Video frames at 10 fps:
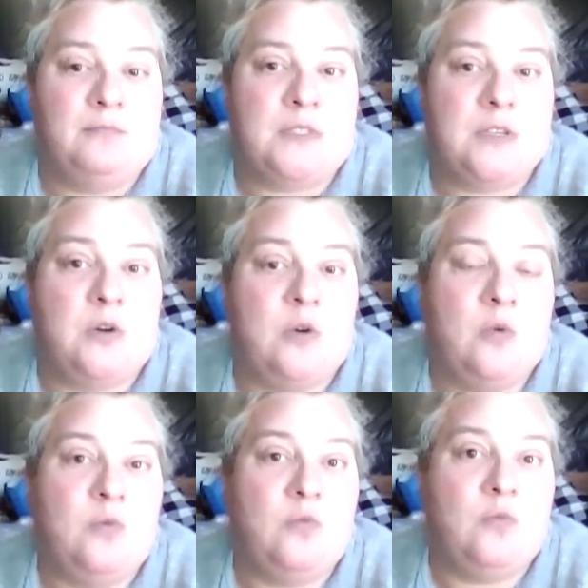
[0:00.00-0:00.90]

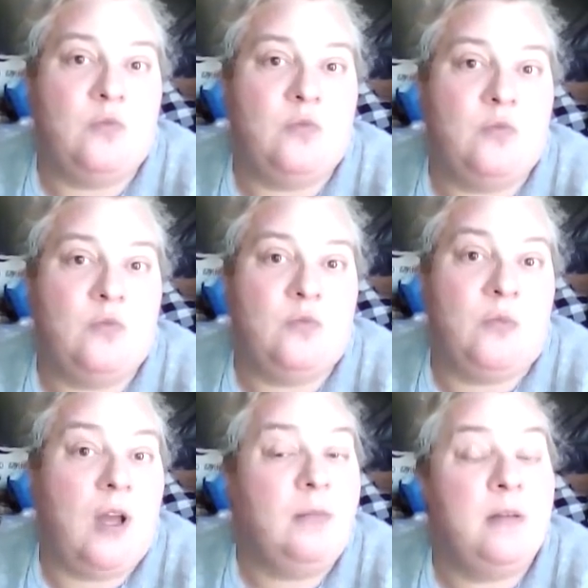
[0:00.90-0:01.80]
So
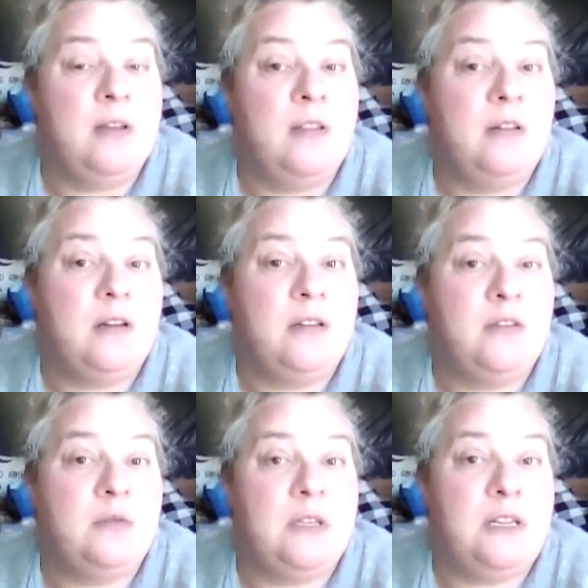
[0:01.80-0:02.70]
I'm going to be looking at
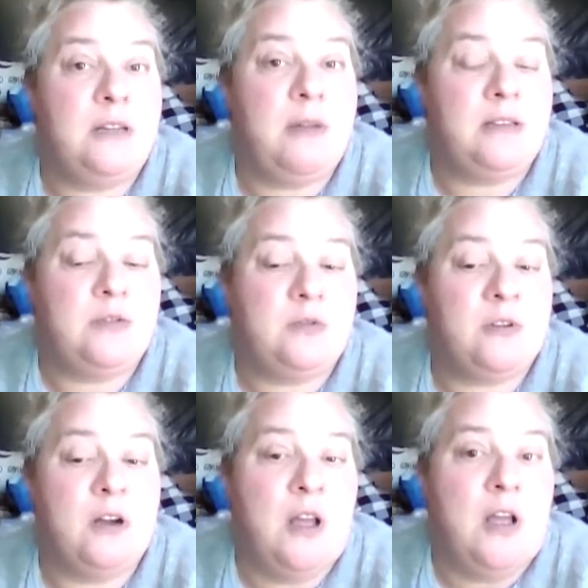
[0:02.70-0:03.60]
doing an eBay
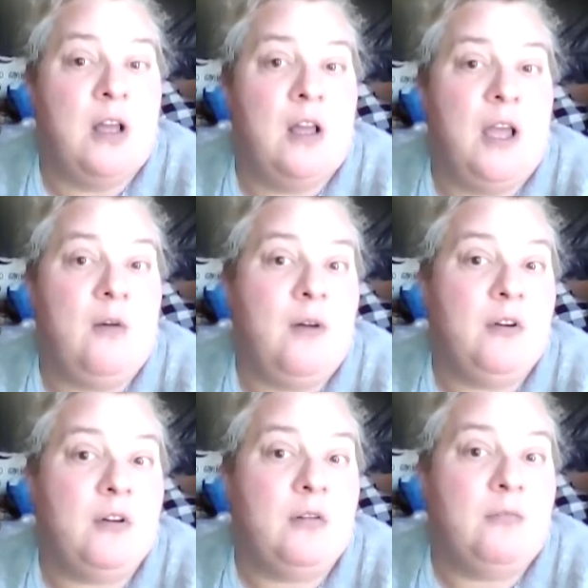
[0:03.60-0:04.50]
store.
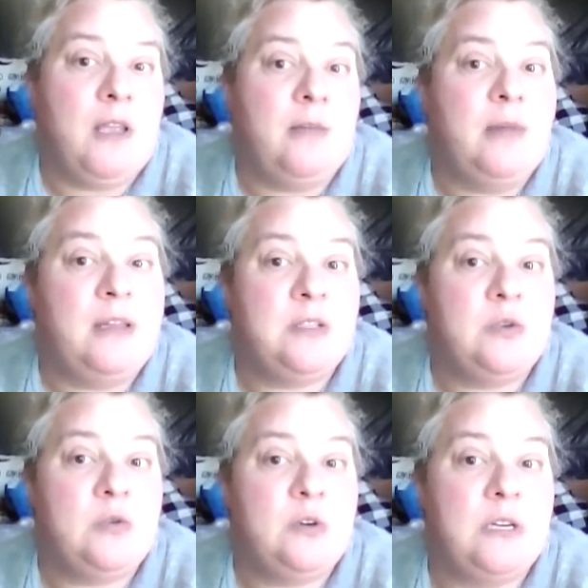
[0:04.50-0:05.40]
However, my eBay
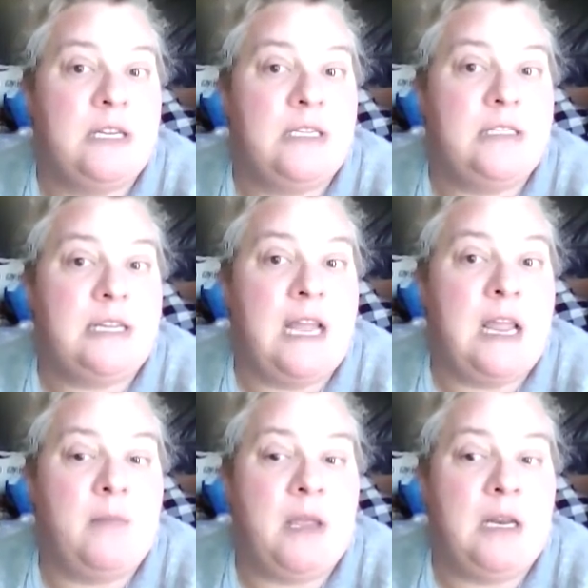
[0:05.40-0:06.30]
store needs a
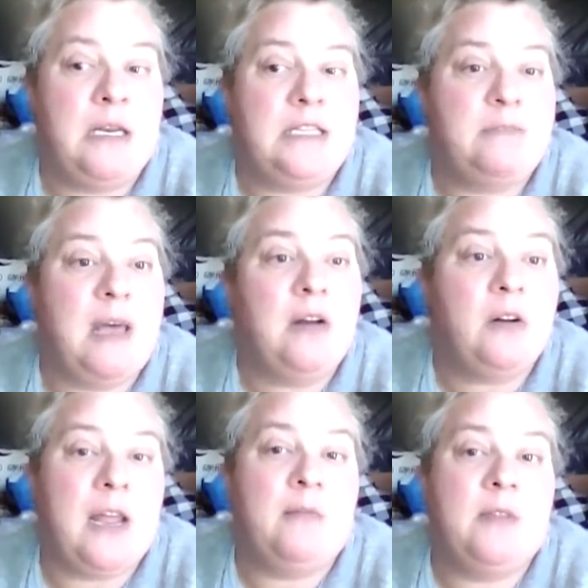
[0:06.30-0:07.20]
name, and it needs a better
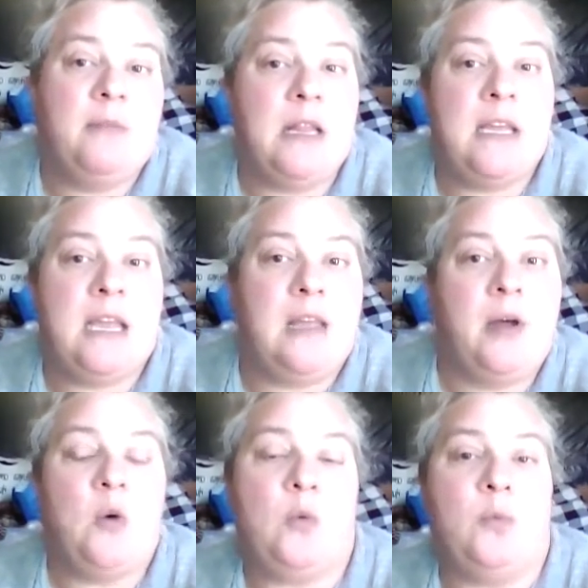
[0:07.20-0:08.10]
name than Millie K.
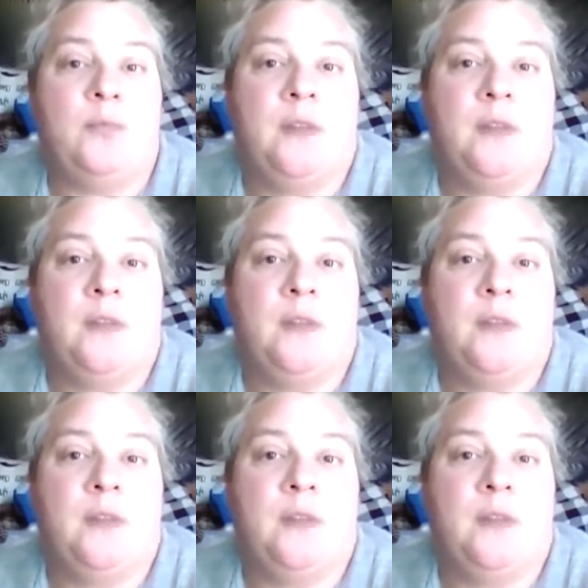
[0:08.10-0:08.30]
Moe.